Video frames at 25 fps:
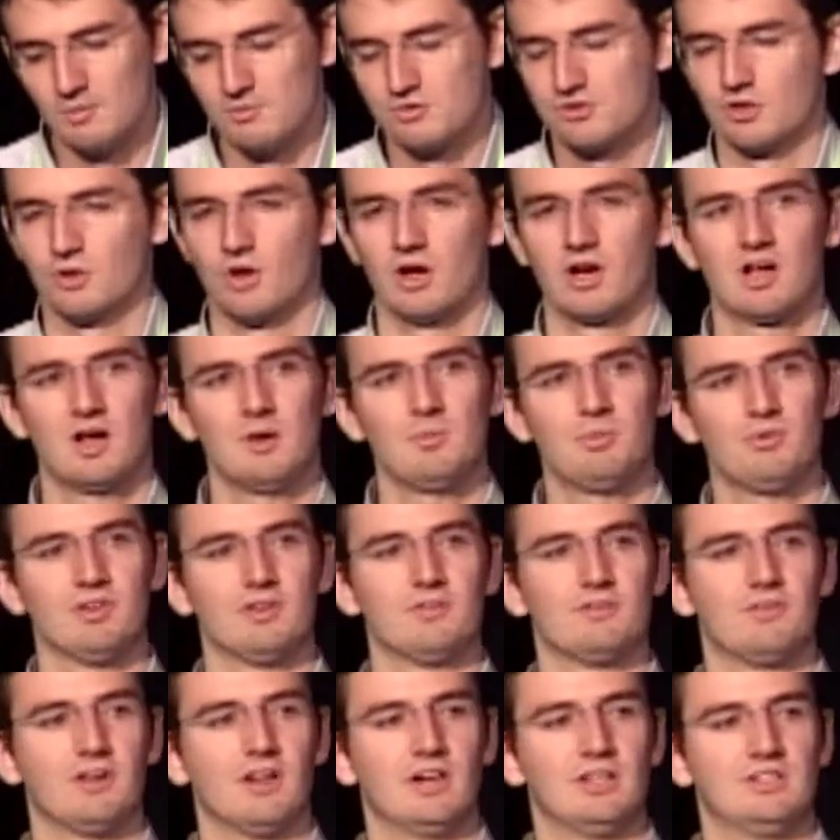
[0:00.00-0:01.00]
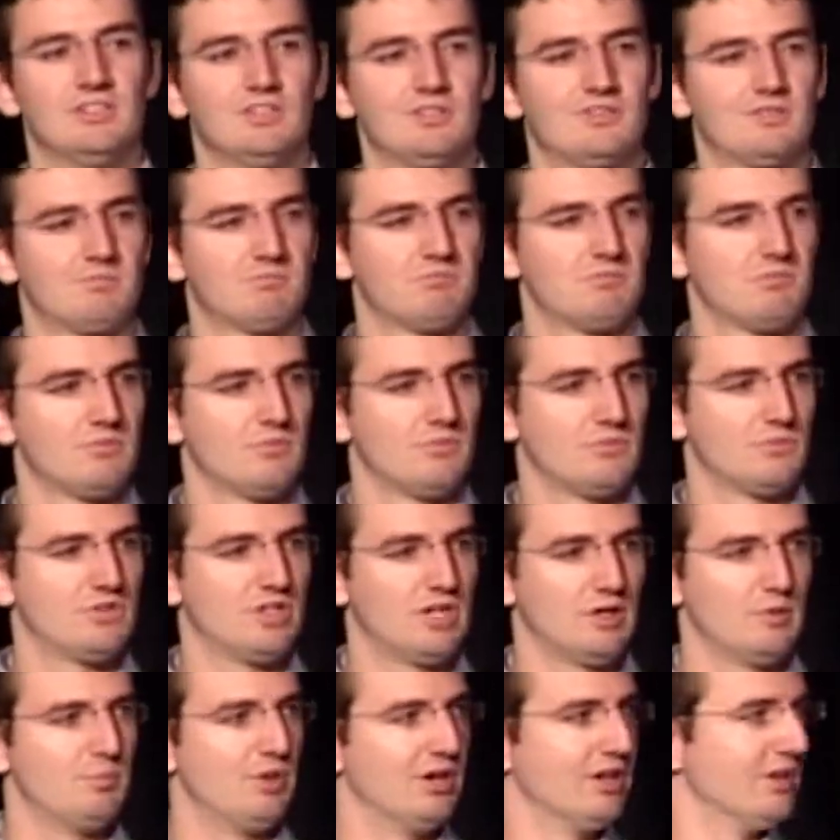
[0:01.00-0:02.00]
So a couple of just
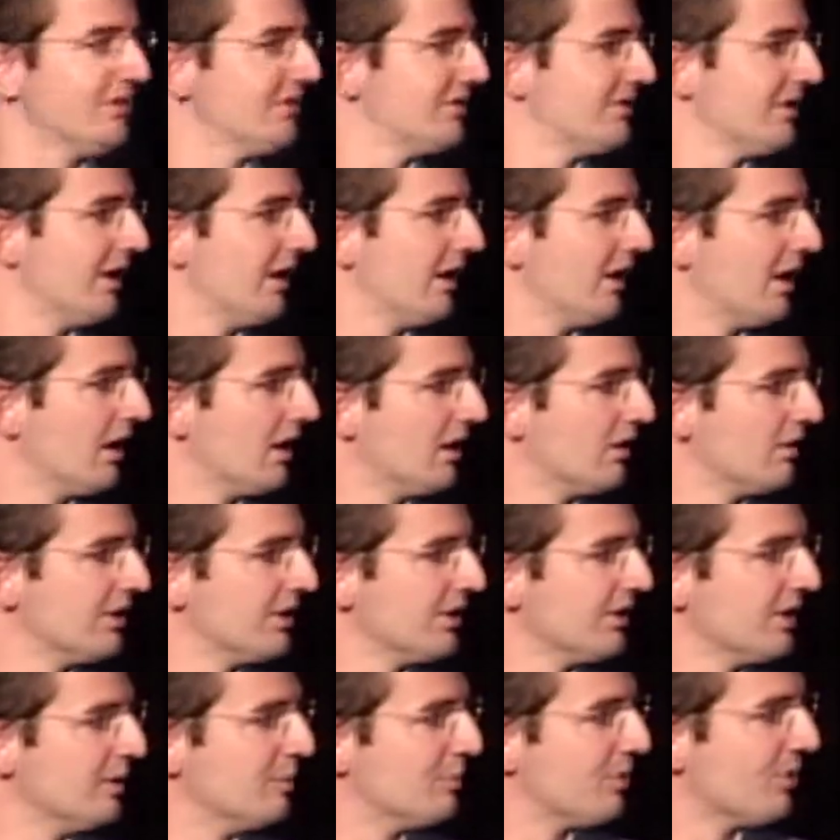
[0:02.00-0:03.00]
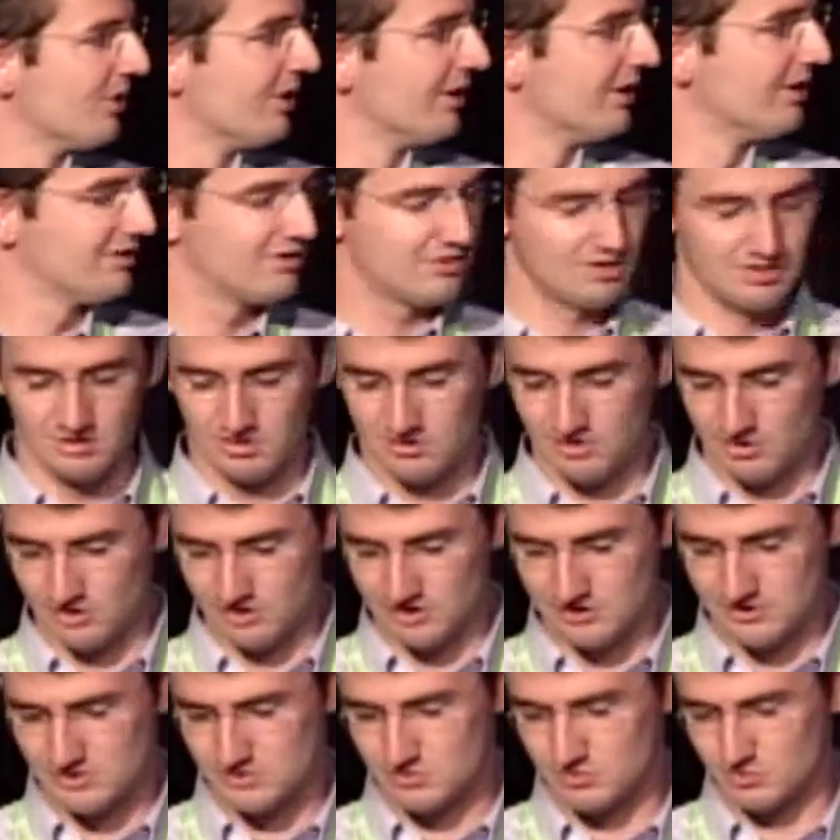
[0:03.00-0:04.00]
tidbits that are really important to
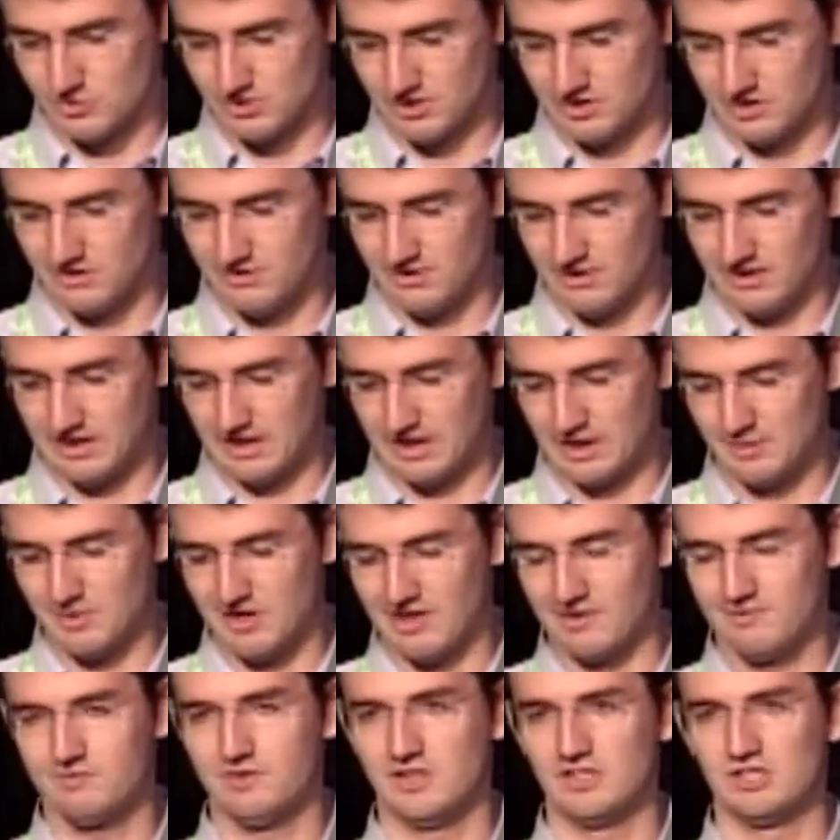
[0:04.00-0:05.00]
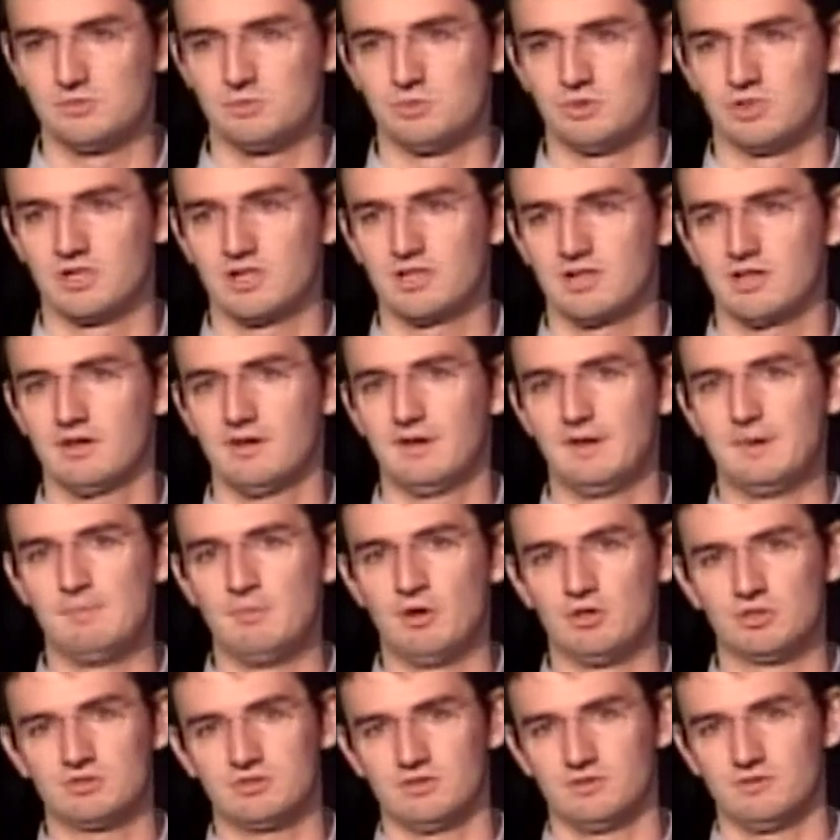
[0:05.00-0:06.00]
notice when thinking about Facebook.
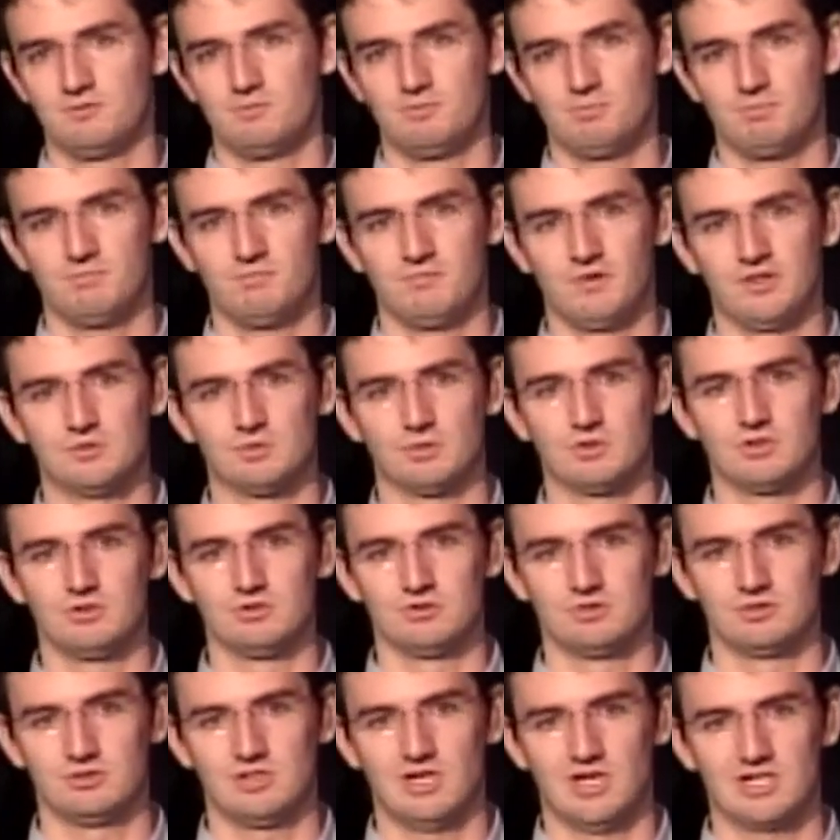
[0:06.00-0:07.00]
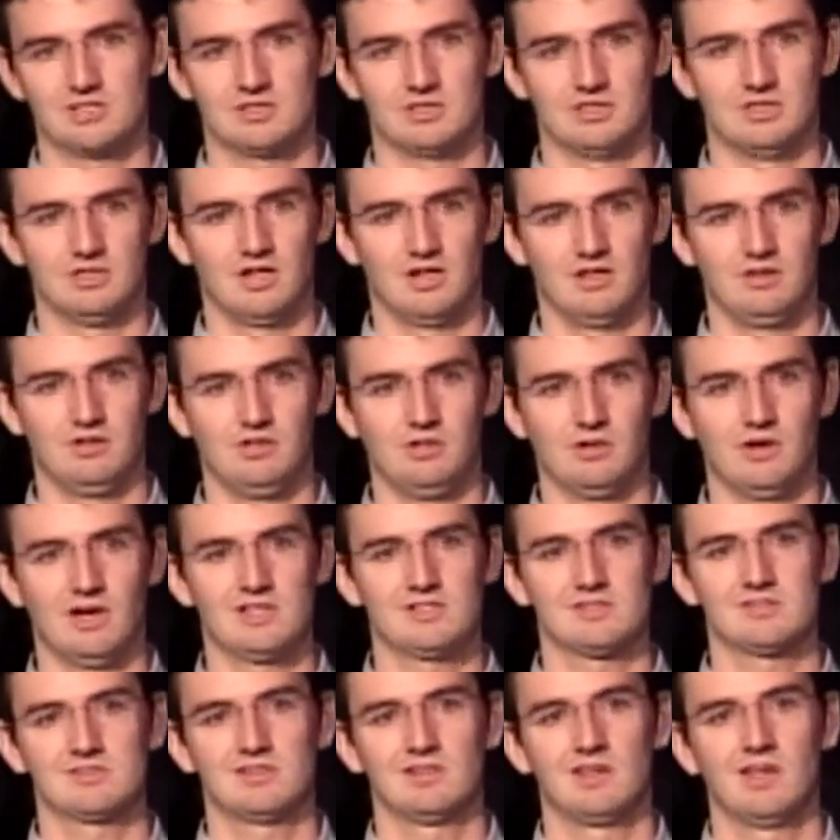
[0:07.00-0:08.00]
Most of Facebook users are actually not in the
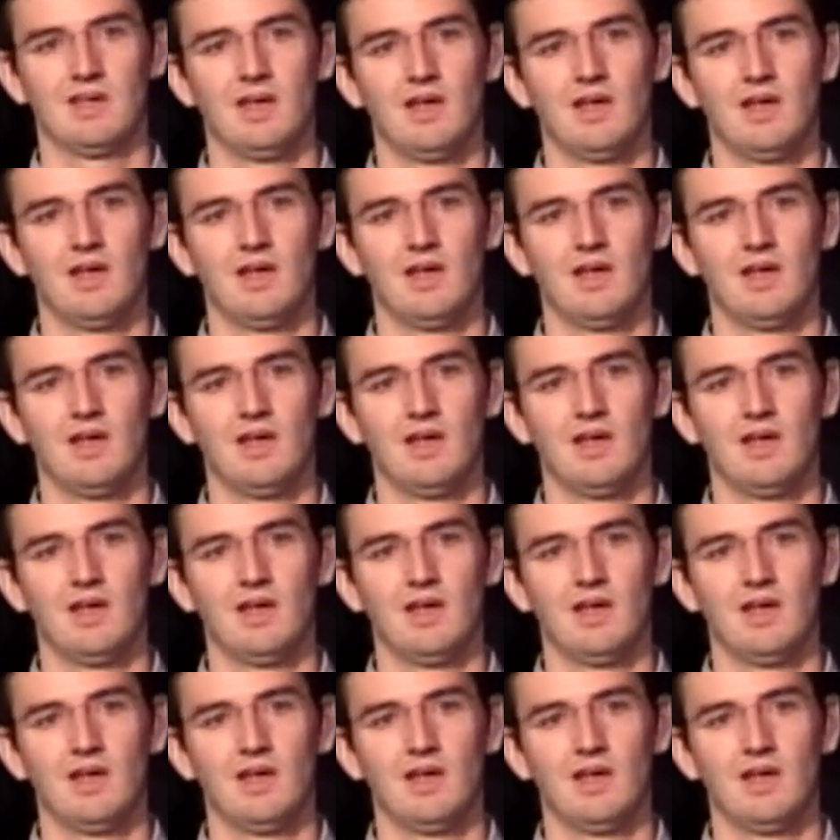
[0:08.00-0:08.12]
US.